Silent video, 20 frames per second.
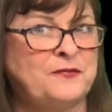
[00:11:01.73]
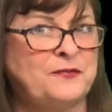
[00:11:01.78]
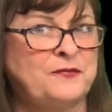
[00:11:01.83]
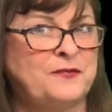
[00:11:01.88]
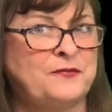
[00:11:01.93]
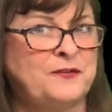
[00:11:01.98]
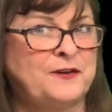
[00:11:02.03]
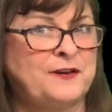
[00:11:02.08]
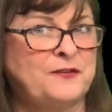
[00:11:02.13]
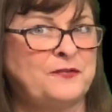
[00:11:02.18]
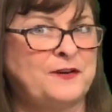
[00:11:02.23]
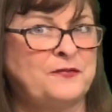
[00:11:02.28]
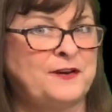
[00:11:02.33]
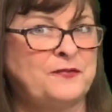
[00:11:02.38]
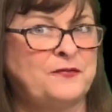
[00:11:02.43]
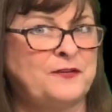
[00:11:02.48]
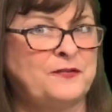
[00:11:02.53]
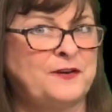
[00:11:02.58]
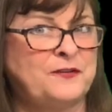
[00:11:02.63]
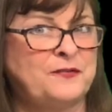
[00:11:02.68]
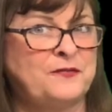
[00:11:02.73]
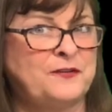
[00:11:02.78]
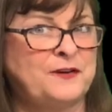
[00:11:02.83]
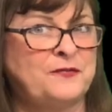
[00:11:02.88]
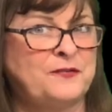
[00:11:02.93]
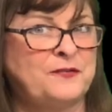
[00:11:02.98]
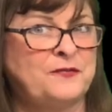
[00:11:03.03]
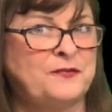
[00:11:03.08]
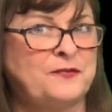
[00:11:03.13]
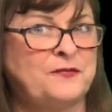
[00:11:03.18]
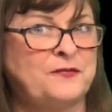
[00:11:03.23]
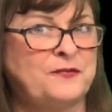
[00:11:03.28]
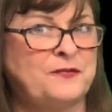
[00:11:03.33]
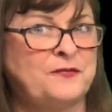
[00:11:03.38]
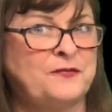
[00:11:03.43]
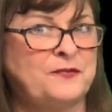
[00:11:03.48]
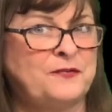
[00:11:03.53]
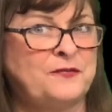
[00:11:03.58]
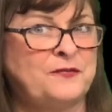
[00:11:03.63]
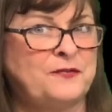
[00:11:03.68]
truly was an incredible
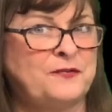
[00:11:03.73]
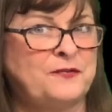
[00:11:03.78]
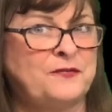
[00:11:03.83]
sight.